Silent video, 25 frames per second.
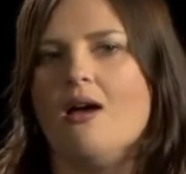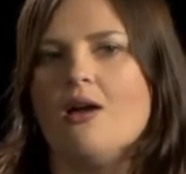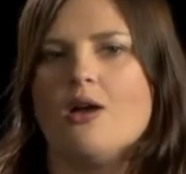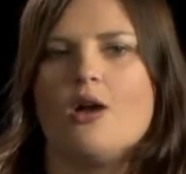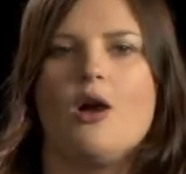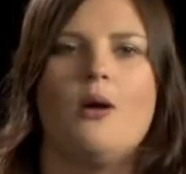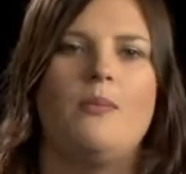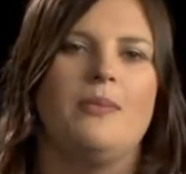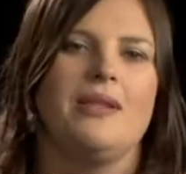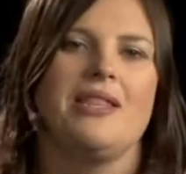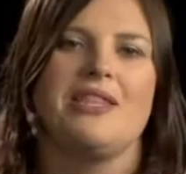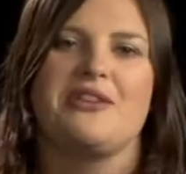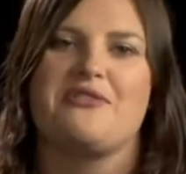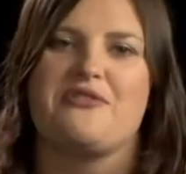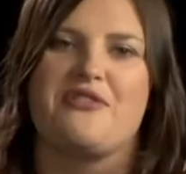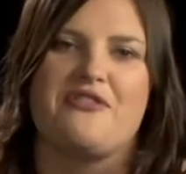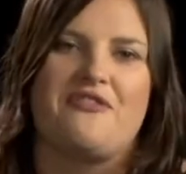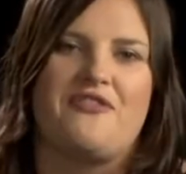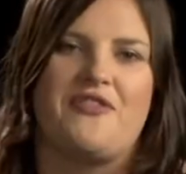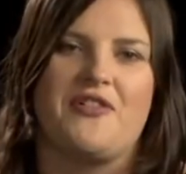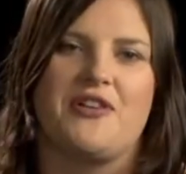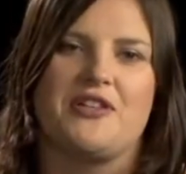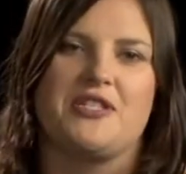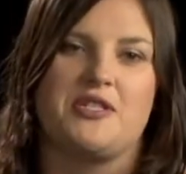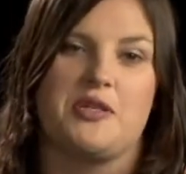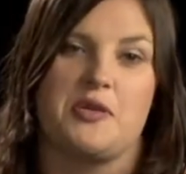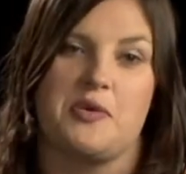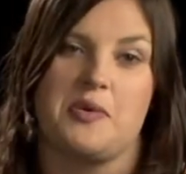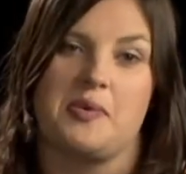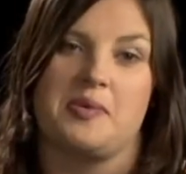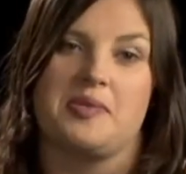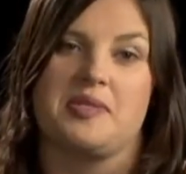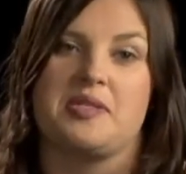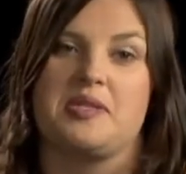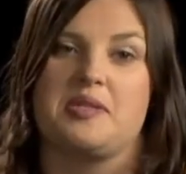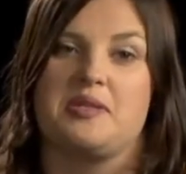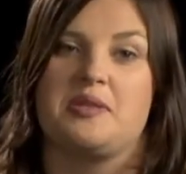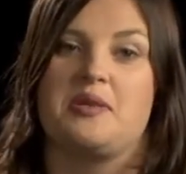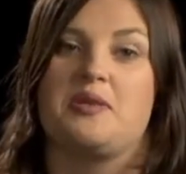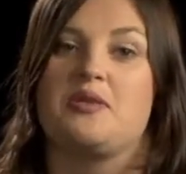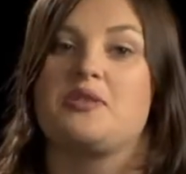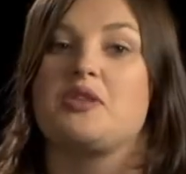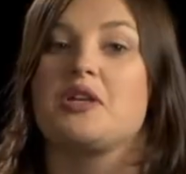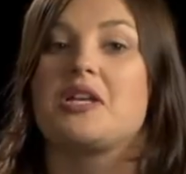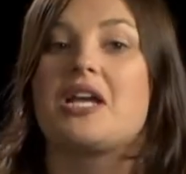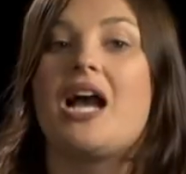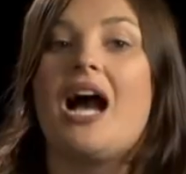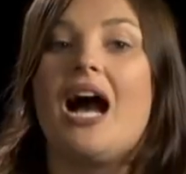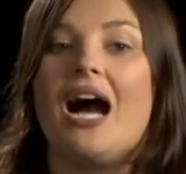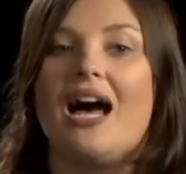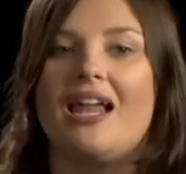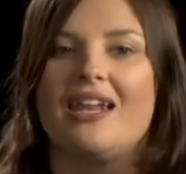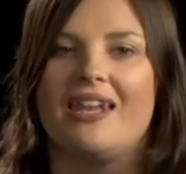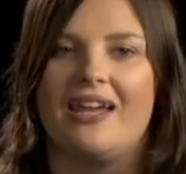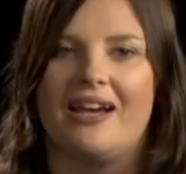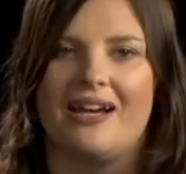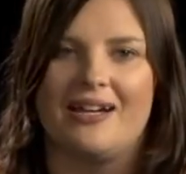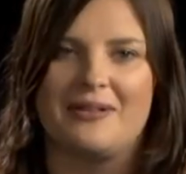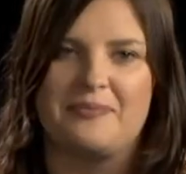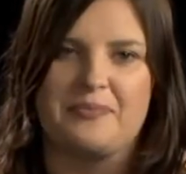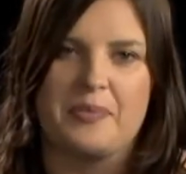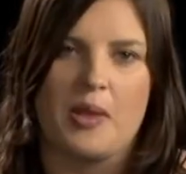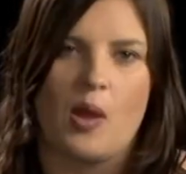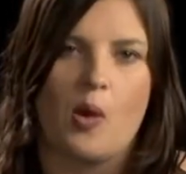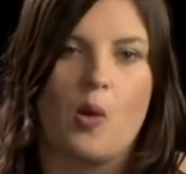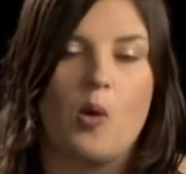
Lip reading: commonly referred to as the colour